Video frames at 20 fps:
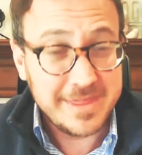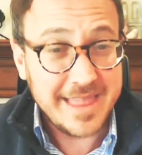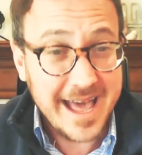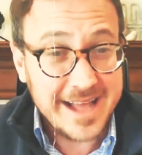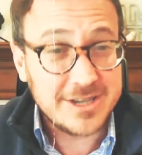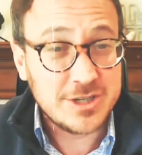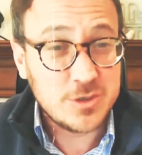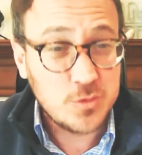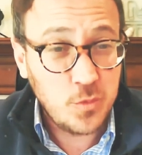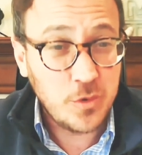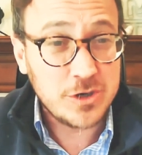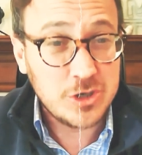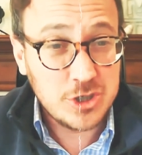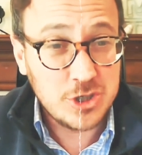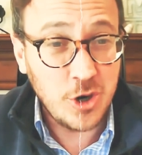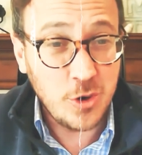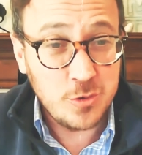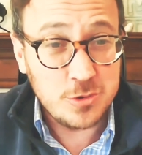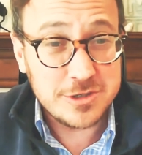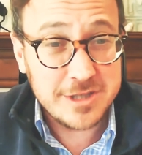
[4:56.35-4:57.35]
that's what
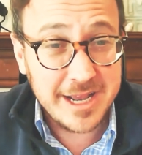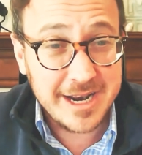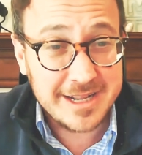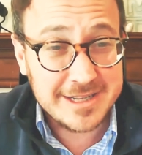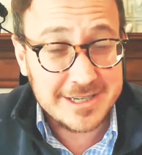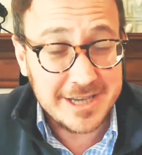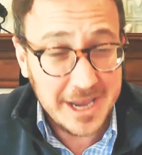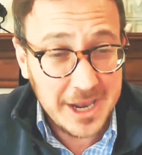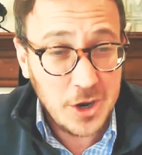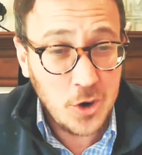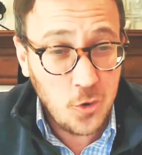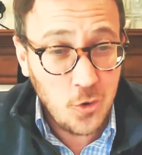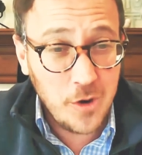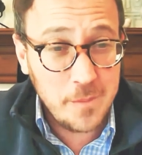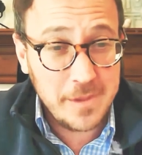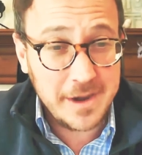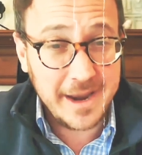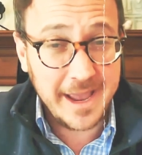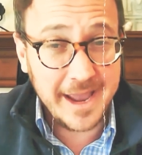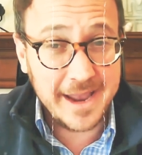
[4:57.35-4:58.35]
shows that it's
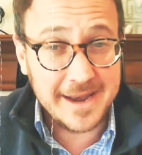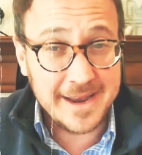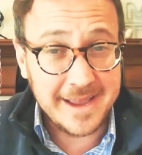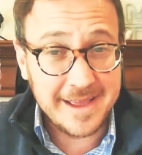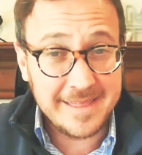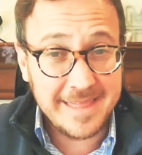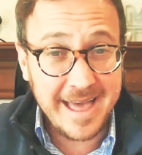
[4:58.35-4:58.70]
incriminating,